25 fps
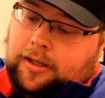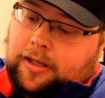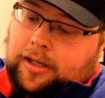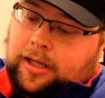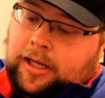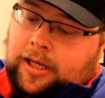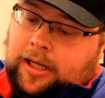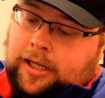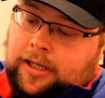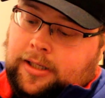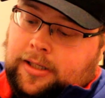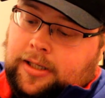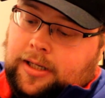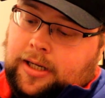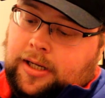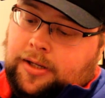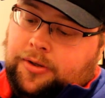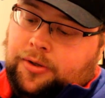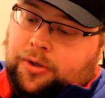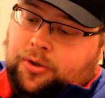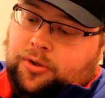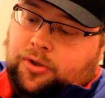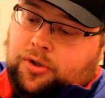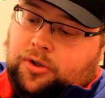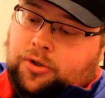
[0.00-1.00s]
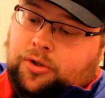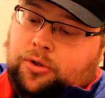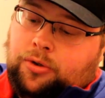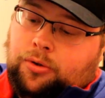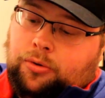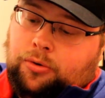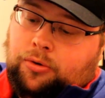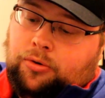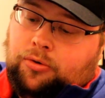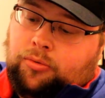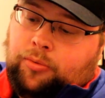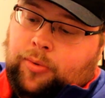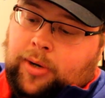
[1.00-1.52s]
And those are
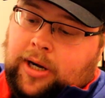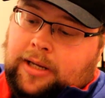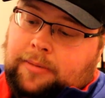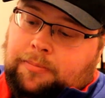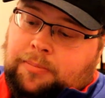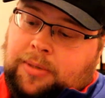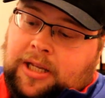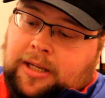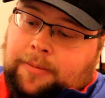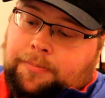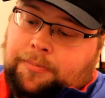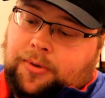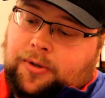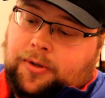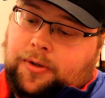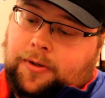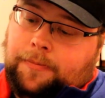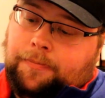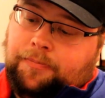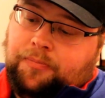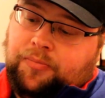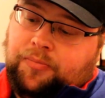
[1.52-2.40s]
2 great people.